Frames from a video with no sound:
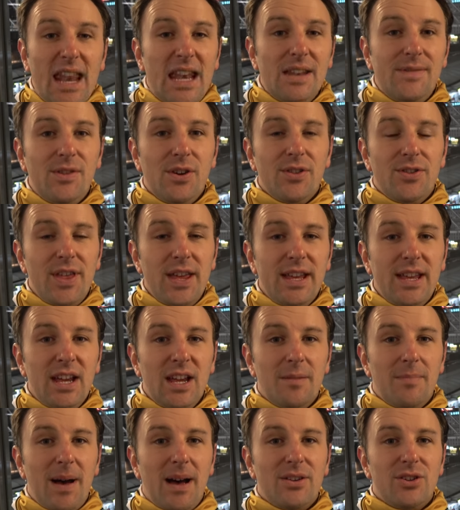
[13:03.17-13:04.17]
And if you're
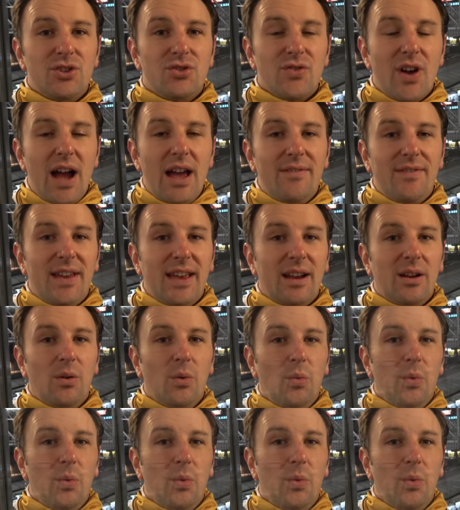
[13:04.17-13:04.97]
thinking about driving,